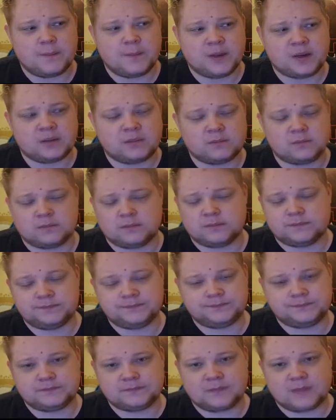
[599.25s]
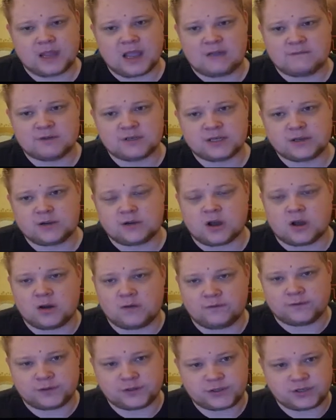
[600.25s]
but on every single
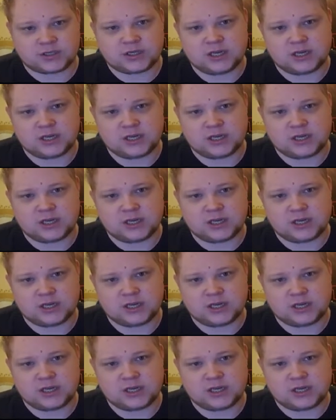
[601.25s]
gun for just